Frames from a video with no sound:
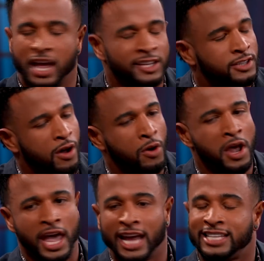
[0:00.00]
And so
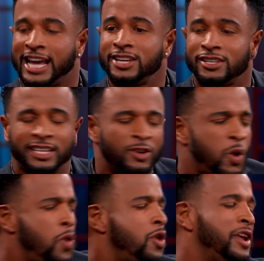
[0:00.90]
intentionally
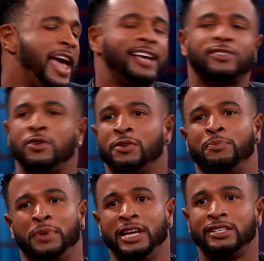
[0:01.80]
going on Ex on the
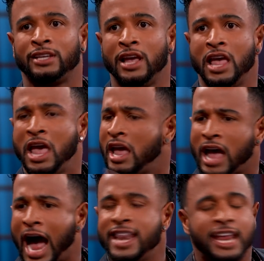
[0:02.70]
Beach,
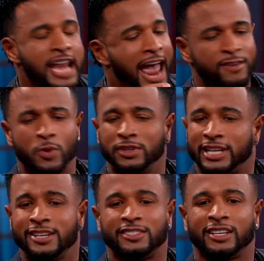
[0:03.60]
I didn't have no
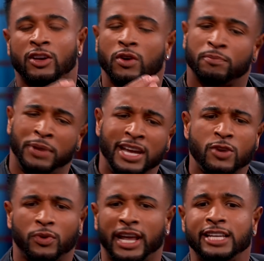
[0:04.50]
intentions to go, be in
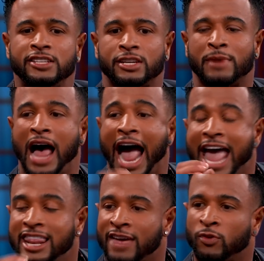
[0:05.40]
a relationship. I
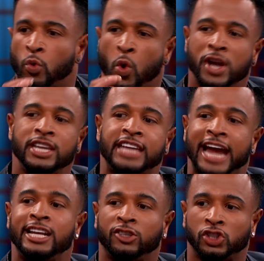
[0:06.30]
had left one
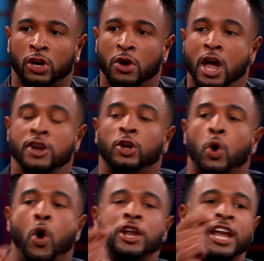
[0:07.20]
dating show to
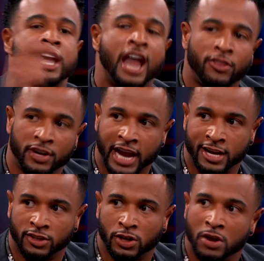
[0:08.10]
go on another
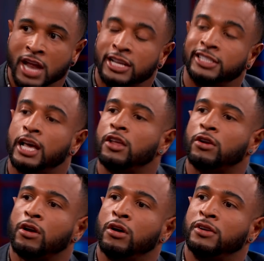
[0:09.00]
dating show to tell a
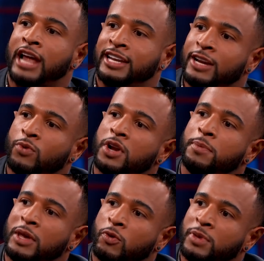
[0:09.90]
girl that didn't want to
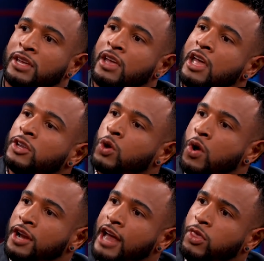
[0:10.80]
be with me to go
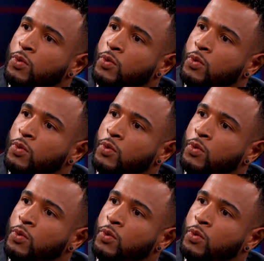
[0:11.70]
on another